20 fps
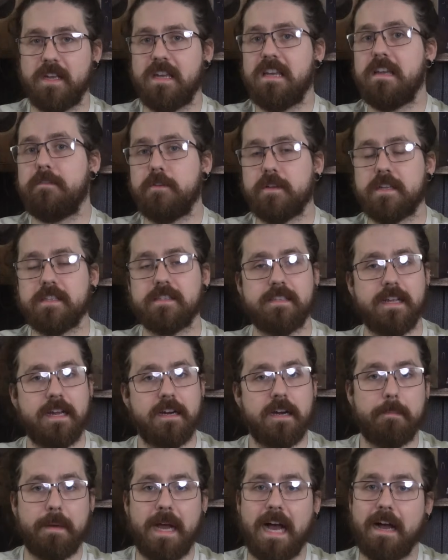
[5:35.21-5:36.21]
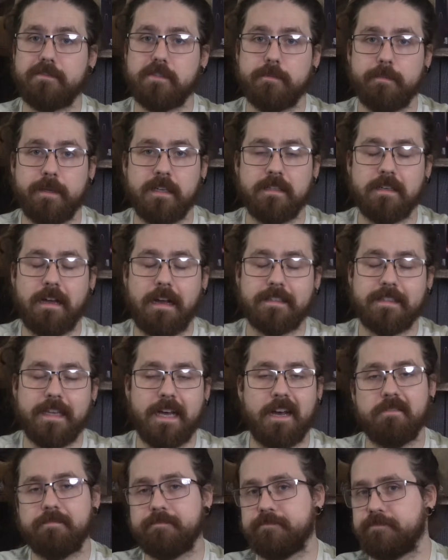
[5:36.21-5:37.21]
So if you can stand up after being knocked
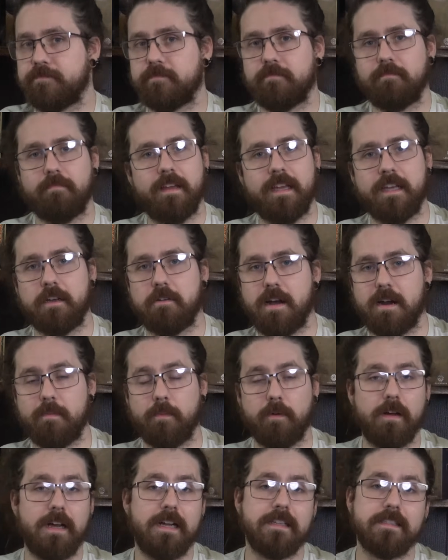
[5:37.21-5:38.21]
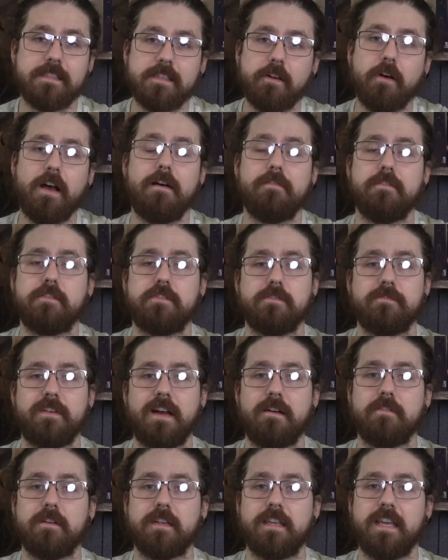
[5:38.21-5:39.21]
down, incredible, and still have the
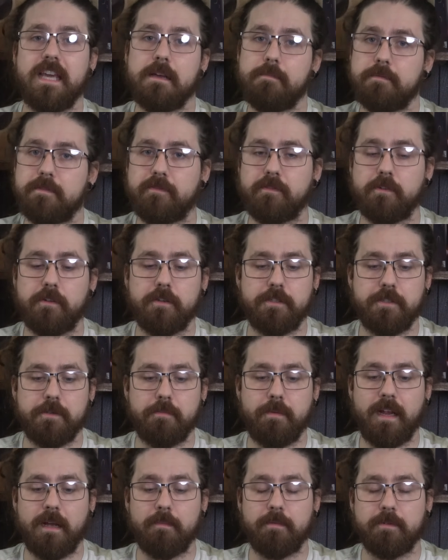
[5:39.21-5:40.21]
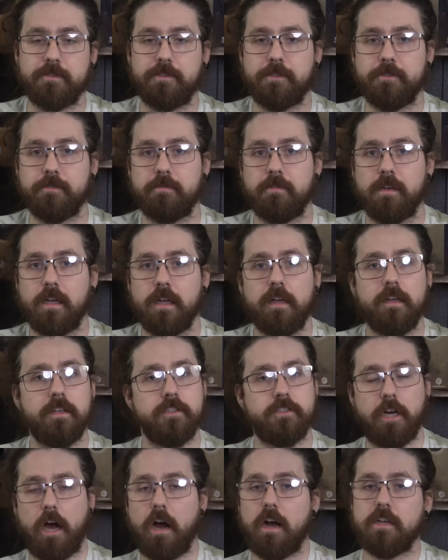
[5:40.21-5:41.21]
survival to keep for you to be able to
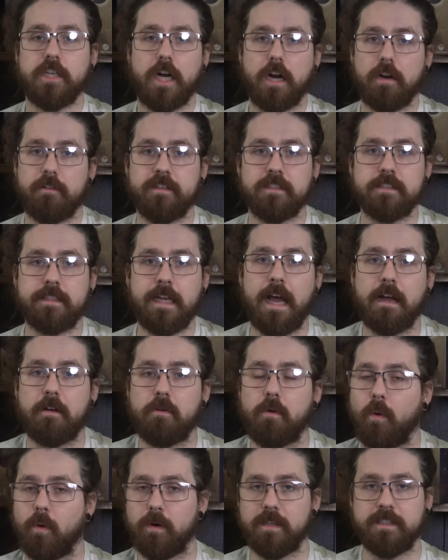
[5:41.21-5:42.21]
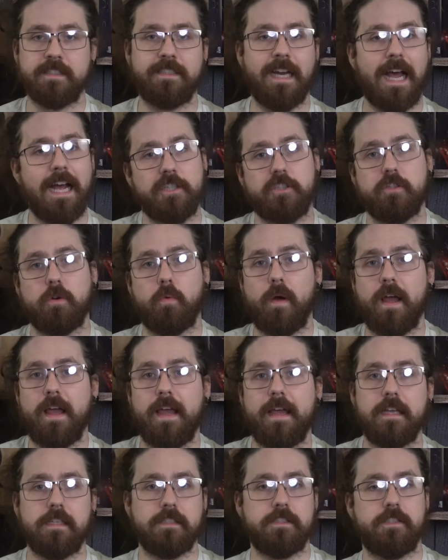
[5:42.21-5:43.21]
dodge out of an attack or dash
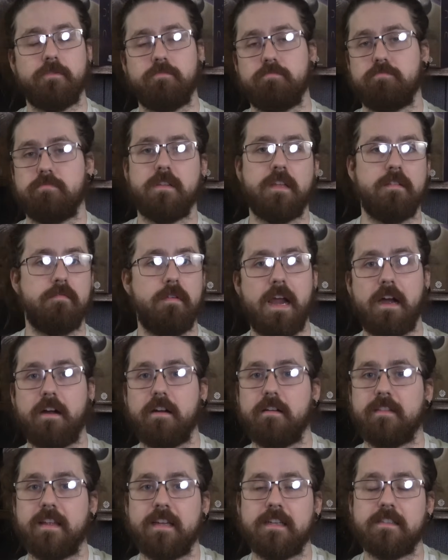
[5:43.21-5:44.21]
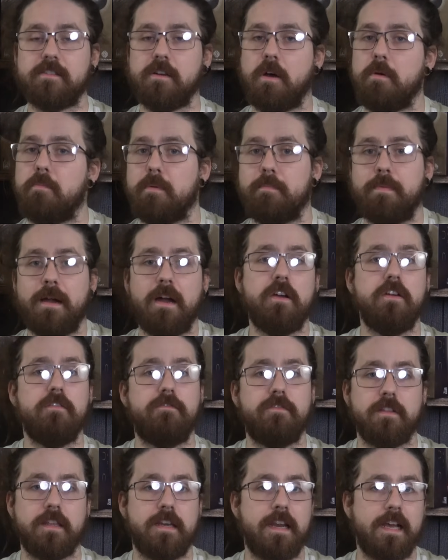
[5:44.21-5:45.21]
away into an area of the hit zone, prepare
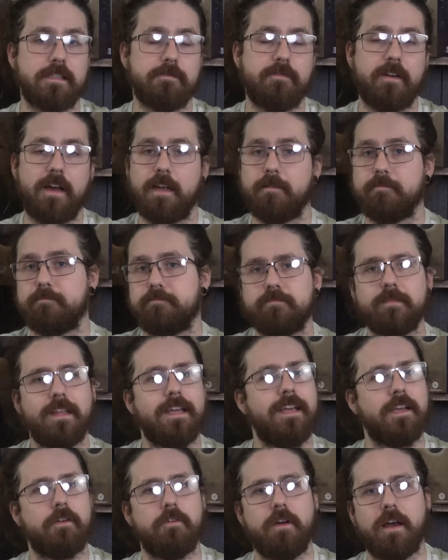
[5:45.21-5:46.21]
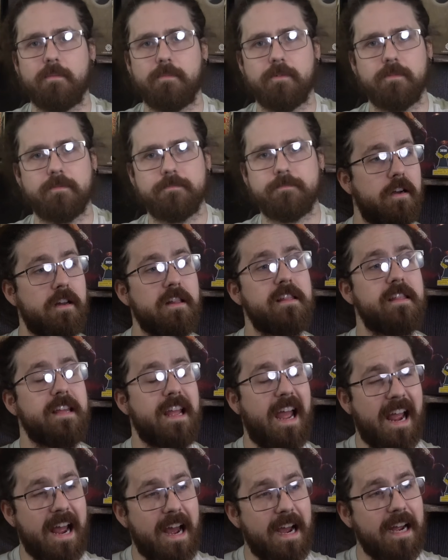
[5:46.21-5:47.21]
you for the next fight, incredible. Another
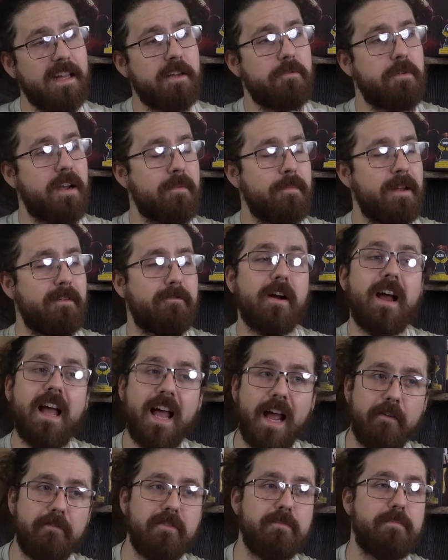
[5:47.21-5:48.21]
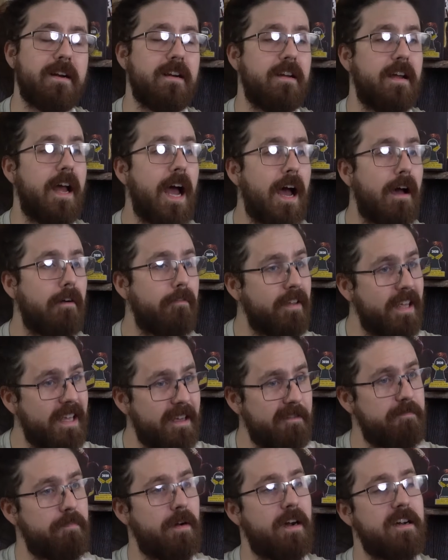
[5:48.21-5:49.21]
thing I highly recommend for everybody to have,
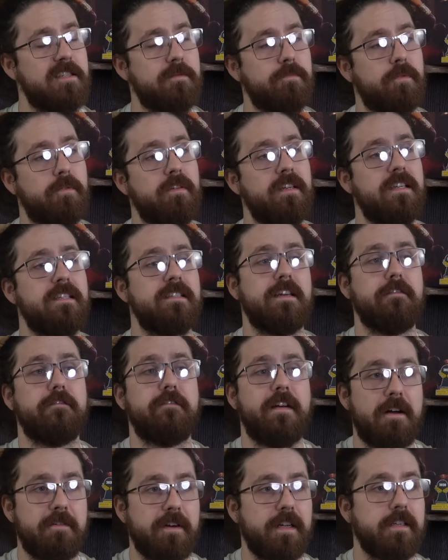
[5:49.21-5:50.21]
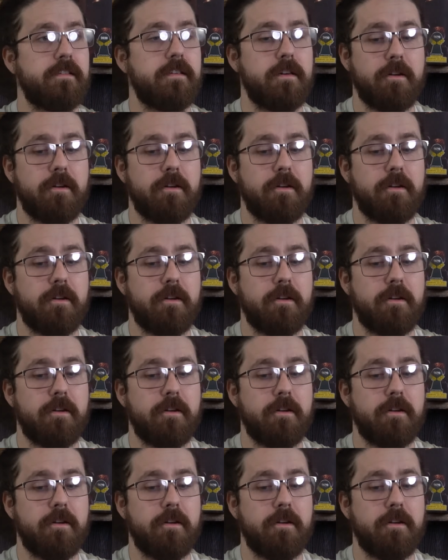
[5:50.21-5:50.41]
if possible, is a founding